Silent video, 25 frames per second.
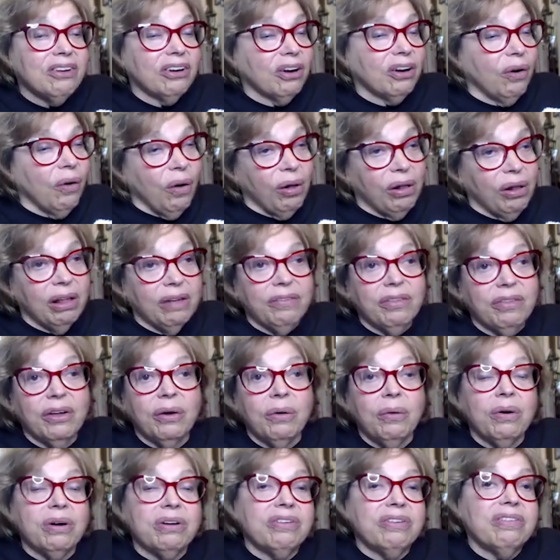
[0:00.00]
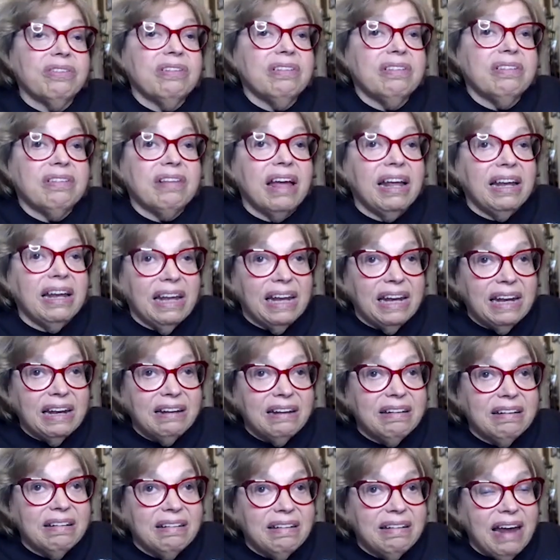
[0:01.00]
took all of the courses I
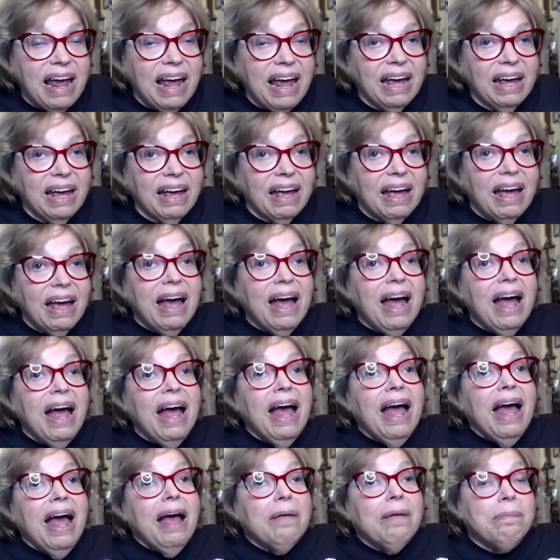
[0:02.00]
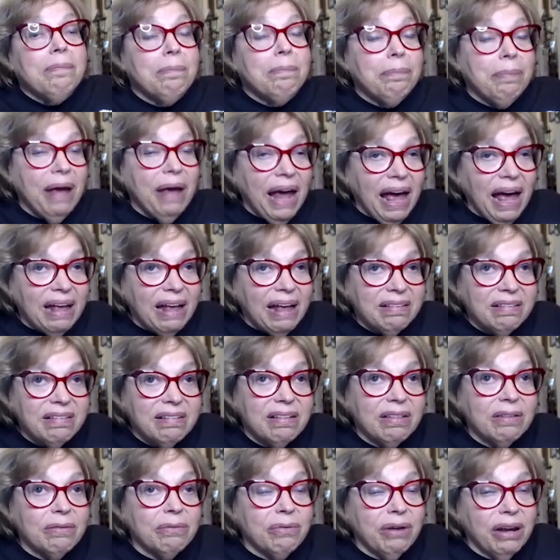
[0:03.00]
needed to take,
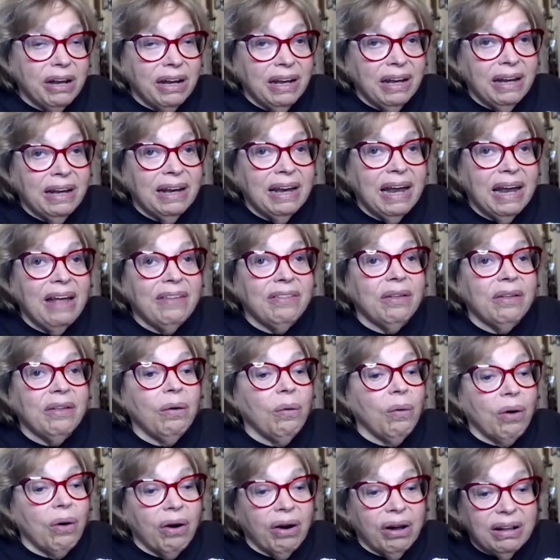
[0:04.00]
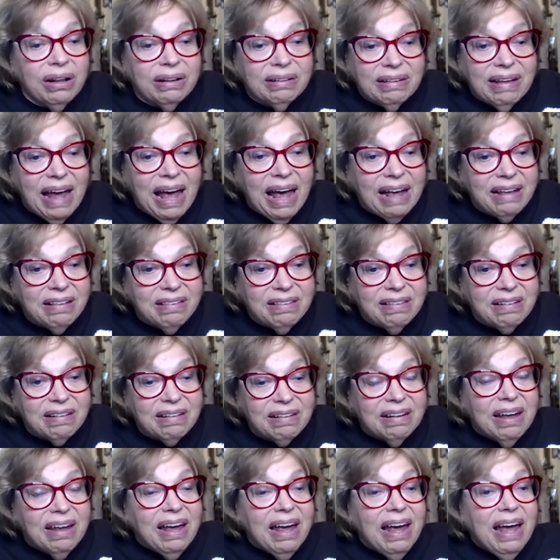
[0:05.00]
passed the written and the oral
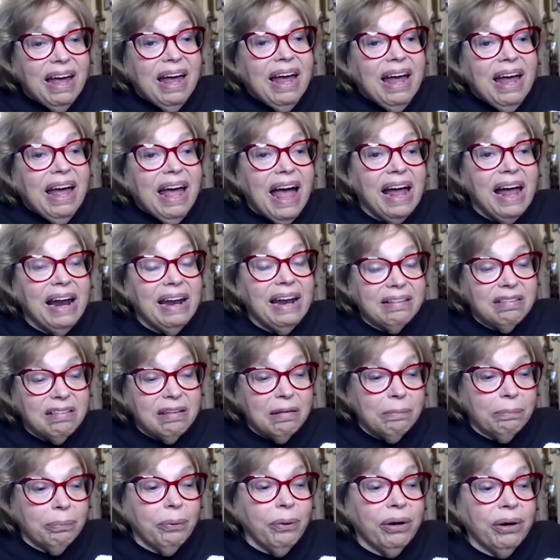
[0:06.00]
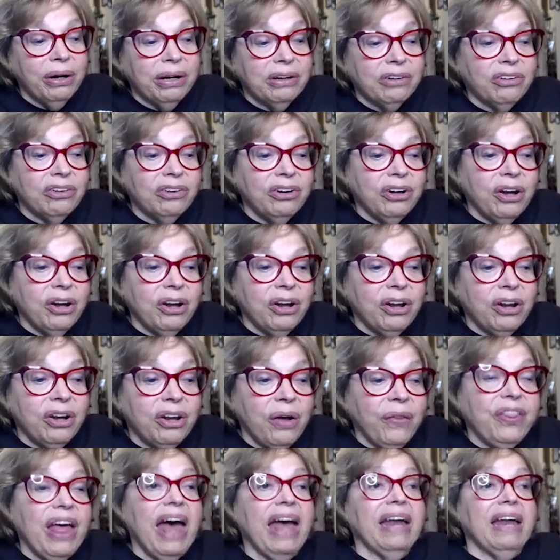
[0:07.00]
test. And it's important to
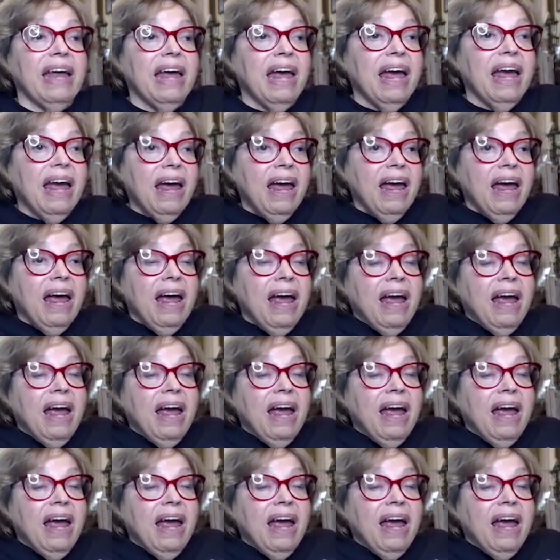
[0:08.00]
note that